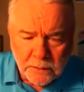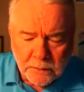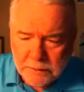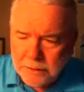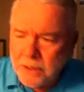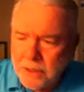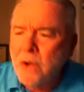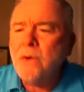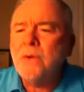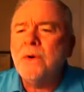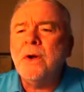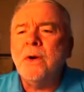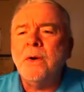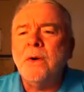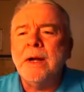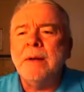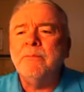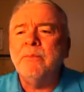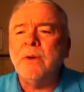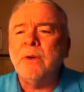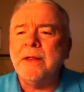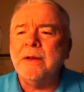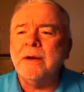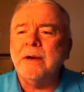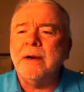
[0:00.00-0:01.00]
No, no,
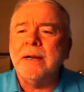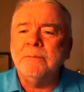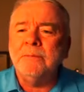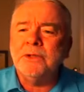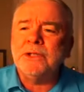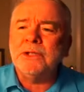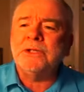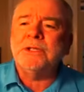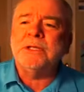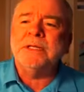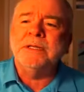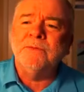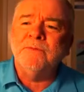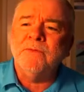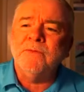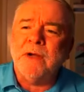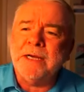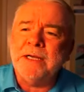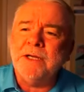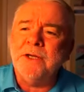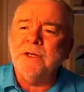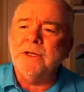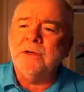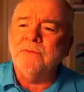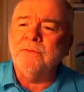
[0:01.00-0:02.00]
brother, I'm just
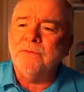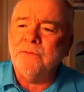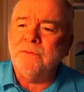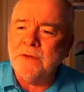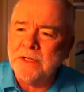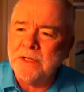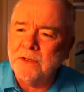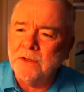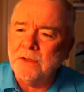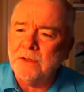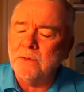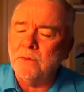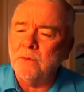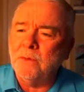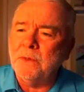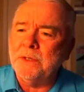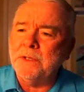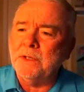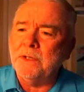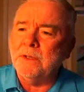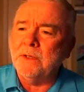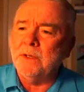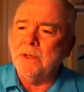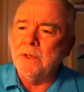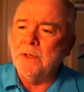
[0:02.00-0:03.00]
inviting you to feel
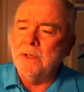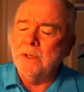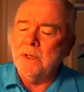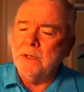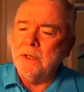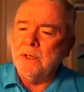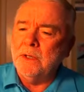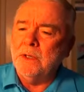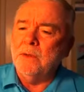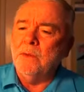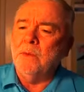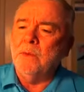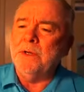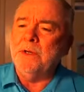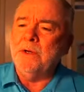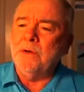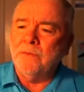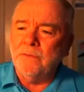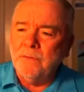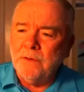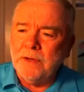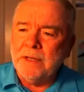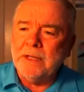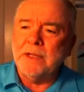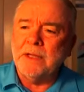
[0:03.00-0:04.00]
what you're what you're
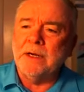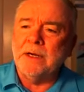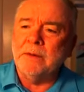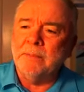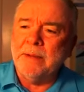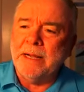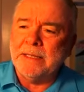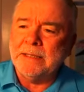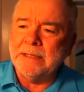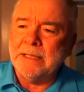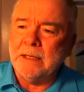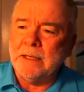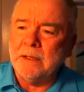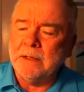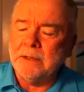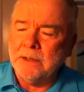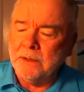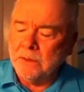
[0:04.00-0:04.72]
feeling about that.